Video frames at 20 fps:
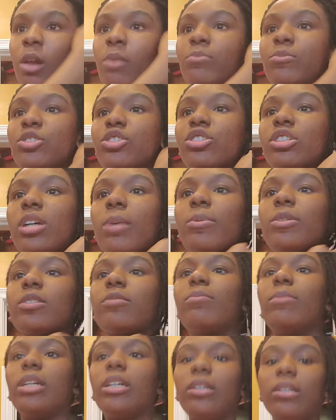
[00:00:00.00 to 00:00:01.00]
The steps of
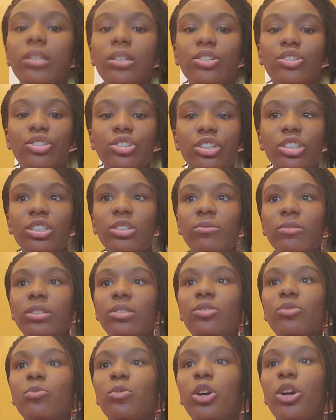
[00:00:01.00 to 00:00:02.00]
making these
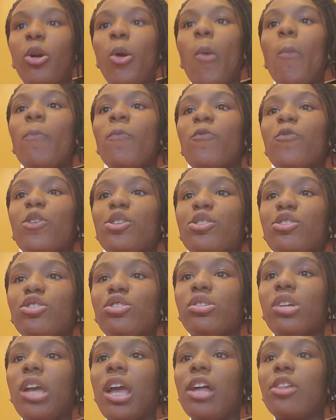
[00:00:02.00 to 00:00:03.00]
Cheez-Its were
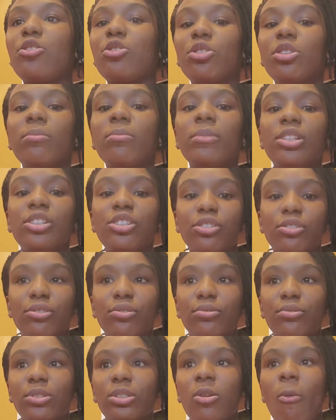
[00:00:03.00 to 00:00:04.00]
first, gathering the
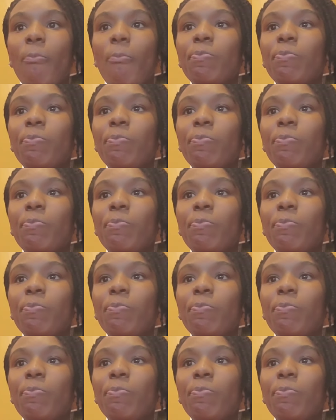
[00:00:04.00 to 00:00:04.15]
materials.